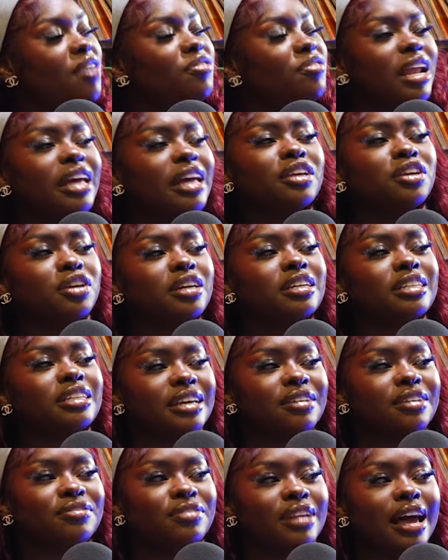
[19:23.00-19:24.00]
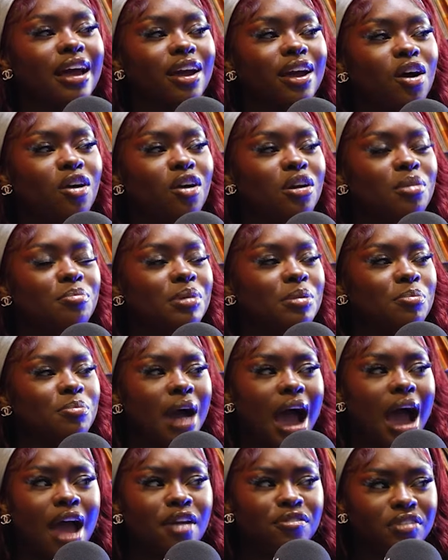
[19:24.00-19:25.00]
I feel like you could give like R and B,
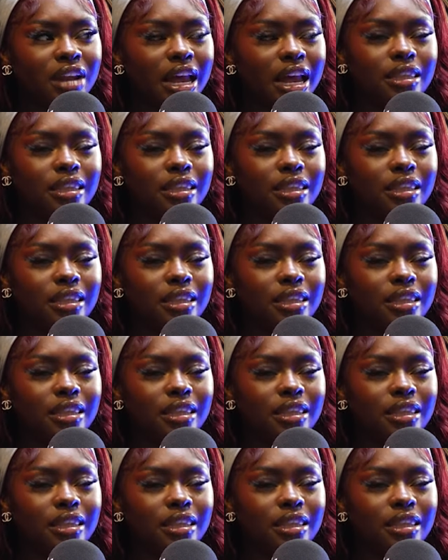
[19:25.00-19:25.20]
but I feel